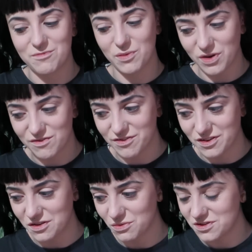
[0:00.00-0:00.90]
been waiting for the
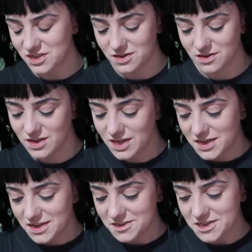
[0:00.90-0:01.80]
other one to
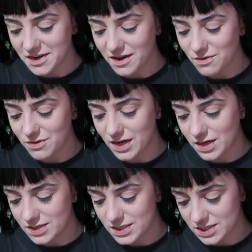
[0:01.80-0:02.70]
die out,
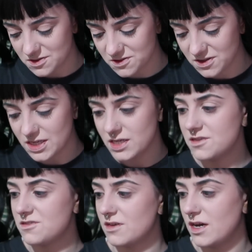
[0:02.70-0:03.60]
and it's
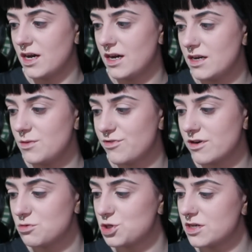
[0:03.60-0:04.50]
this high
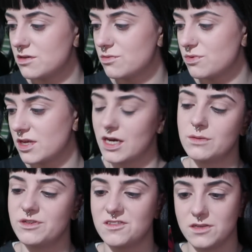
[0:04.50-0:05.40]
brow gel with
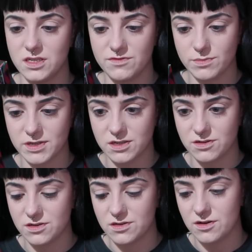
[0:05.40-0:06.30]
Cannabis Sativa
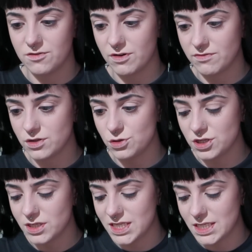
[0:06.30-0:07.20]
by
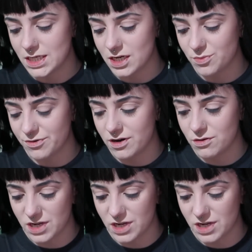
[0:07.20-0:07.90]
Revolution in dark brown.